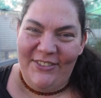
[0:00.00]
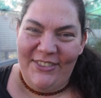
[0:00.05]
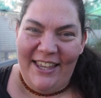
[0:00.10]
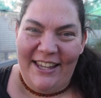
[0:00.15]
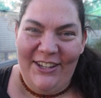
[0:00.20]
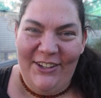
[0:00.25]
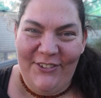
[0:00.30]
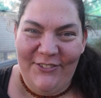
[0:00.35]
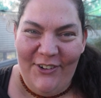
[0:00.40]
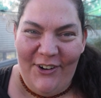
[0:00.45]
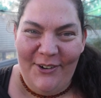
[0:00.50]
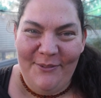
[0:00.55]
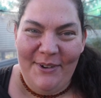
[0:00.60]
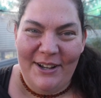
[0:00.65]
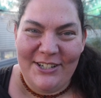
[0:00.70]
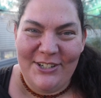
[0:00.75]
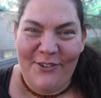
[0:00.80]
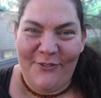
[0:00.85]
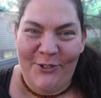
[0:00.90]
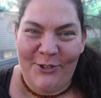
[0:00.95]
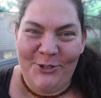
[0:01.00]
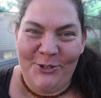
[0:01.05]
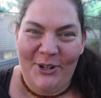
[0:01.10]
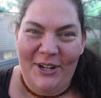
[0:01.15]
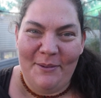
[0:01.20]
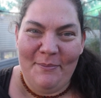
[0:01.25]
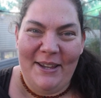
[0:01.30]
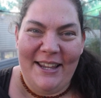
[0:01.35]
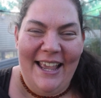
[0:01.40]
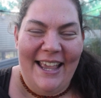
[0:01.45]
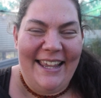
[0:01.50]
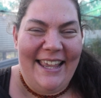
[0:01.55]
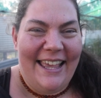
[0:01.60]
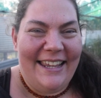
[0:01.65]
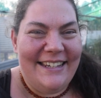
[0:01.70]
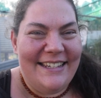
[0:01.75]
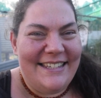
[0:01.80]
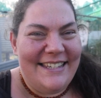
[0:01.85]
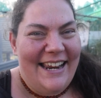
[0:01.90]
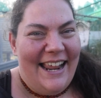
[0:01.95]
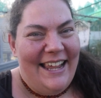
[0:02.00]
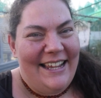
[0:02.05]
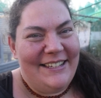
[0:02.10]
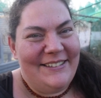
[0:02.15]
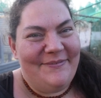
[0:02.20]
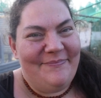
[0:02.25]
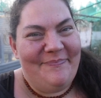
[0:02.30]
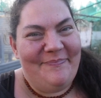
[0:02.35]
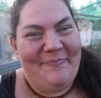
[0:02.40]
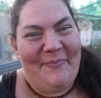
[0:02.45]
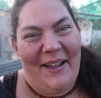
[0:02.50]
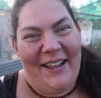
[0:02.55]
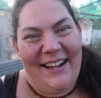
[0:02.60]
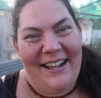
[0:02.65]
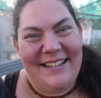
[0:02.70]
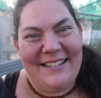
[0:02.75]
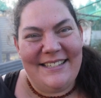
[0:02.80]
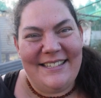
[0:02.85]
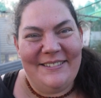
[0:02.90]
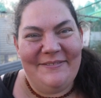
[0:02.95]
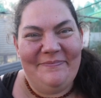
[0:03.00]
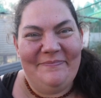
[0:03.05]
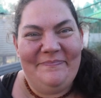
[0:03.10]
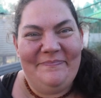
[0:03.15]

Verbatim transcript: Thank you very much for joining me again today. Bye, guys.